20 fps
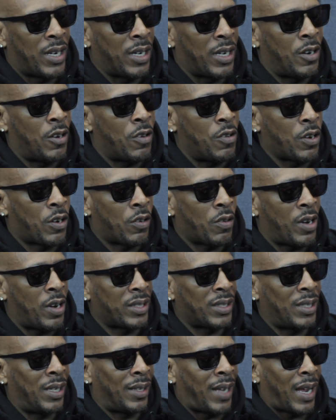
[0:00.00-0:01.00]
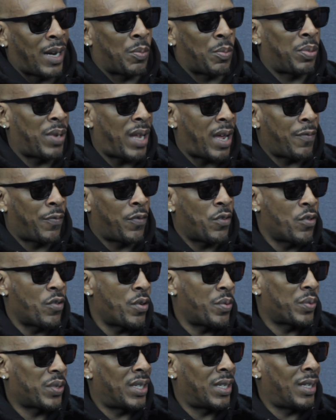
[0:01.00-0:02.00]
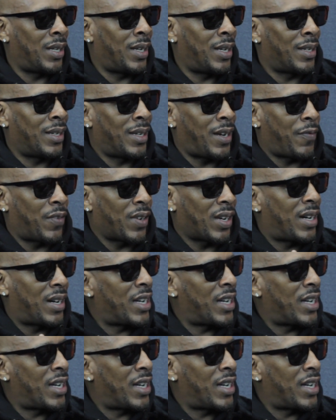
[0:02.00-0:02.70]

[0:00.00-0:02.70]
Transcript: can go across a lot of platforms in different